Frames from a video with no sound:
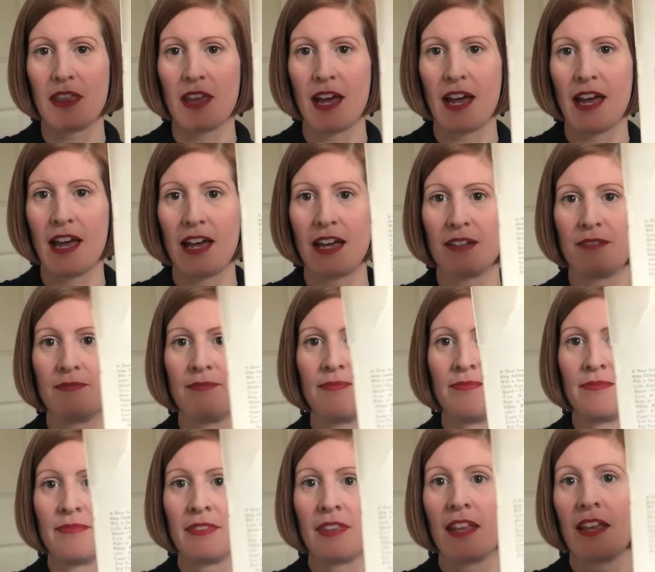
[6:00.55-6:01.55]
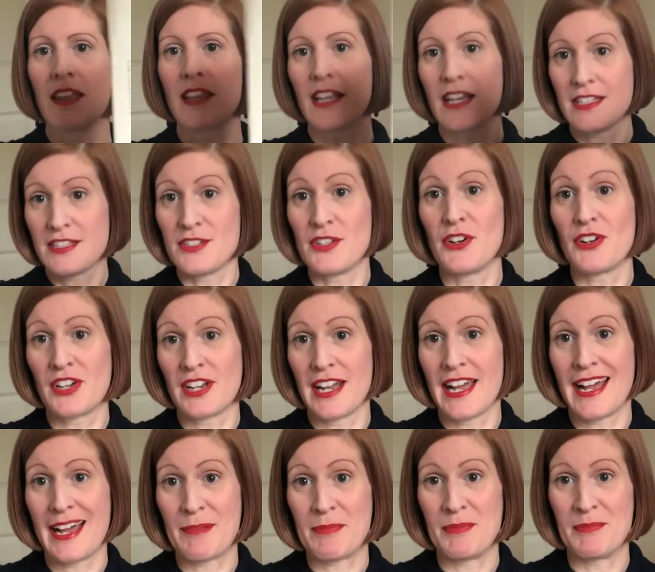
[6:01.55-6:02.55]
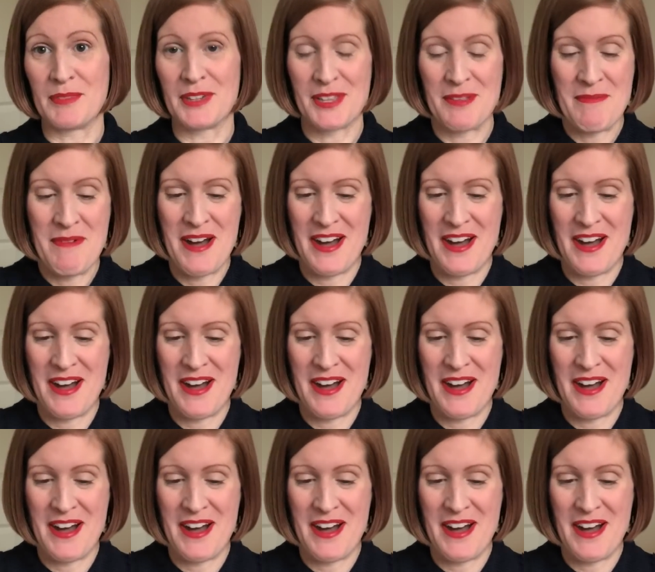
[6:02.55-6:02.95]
there. That's not going to happen with